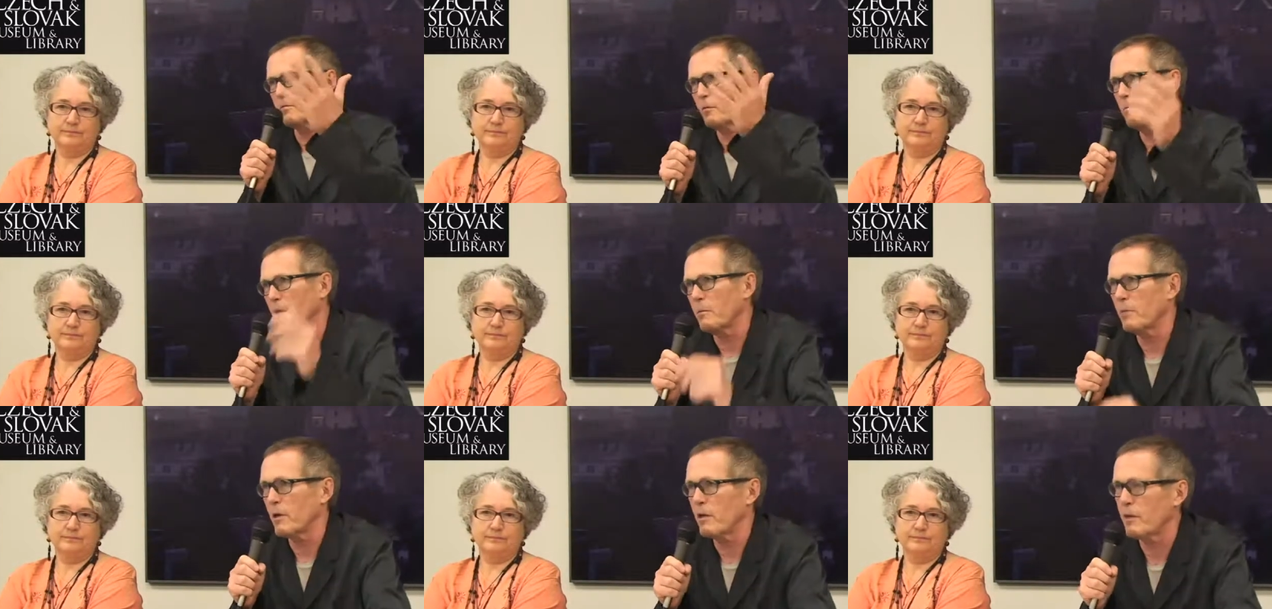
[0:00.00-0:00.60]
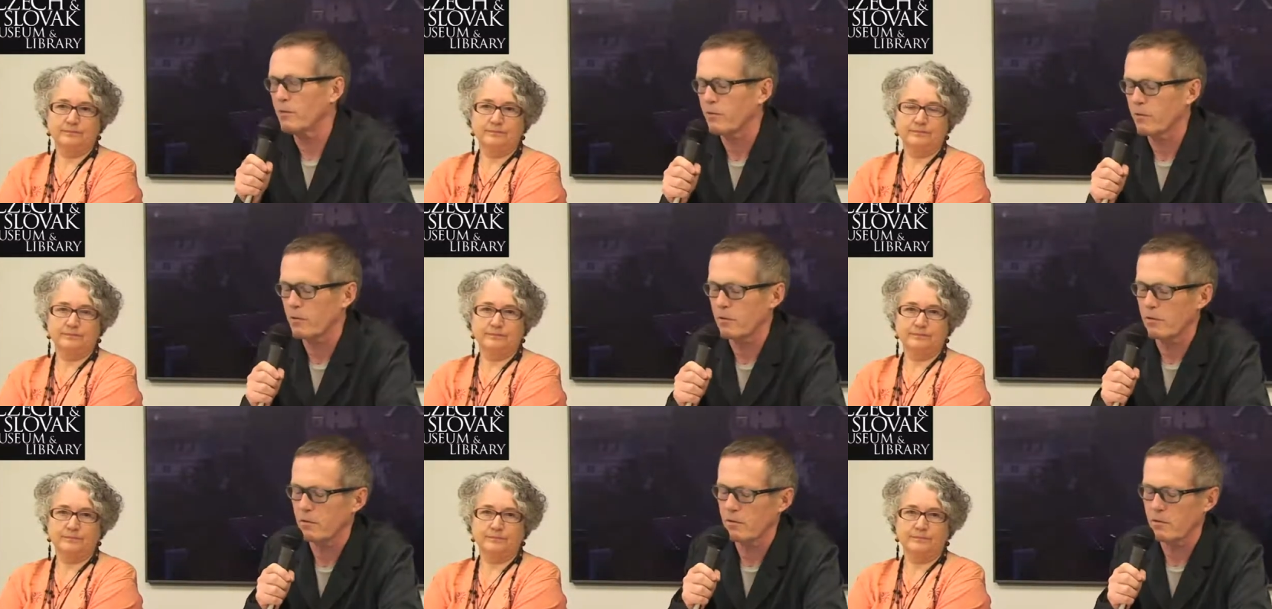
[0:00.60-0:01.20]
Speaker 1: from many, many
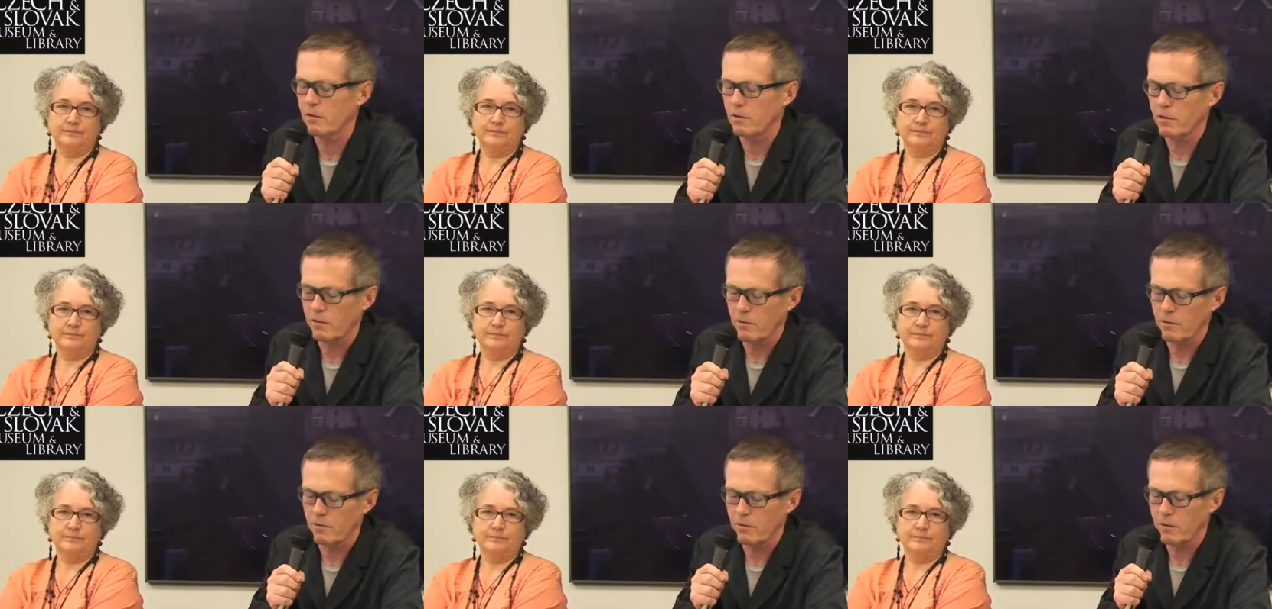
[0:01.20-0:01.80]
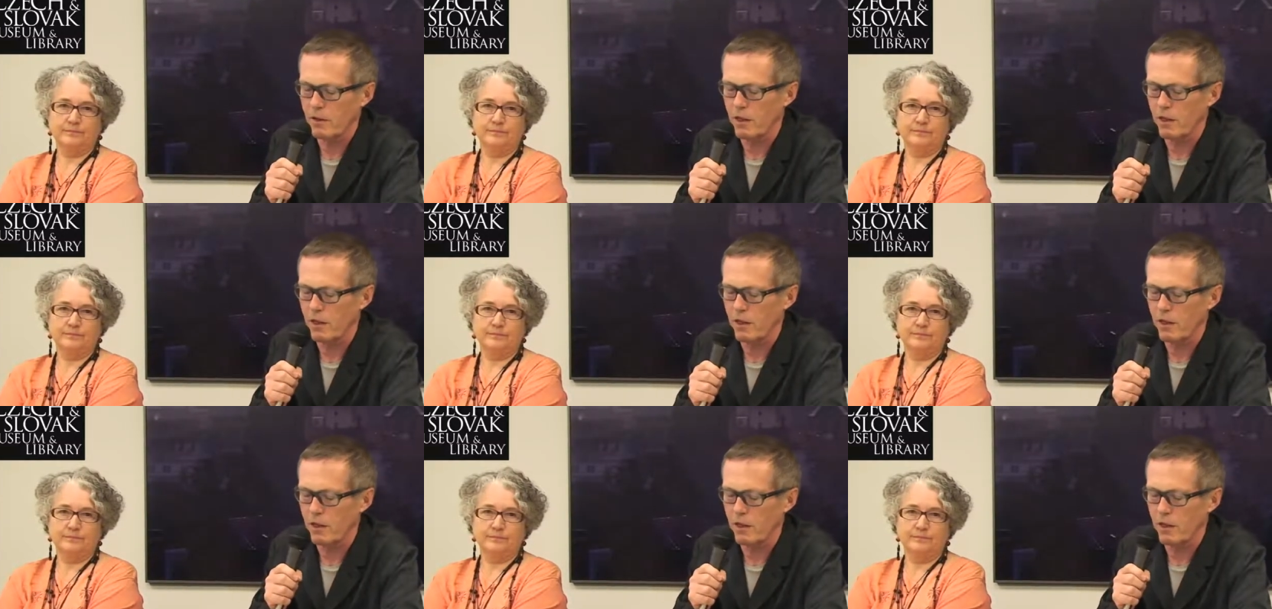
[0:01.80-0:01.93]
different uh,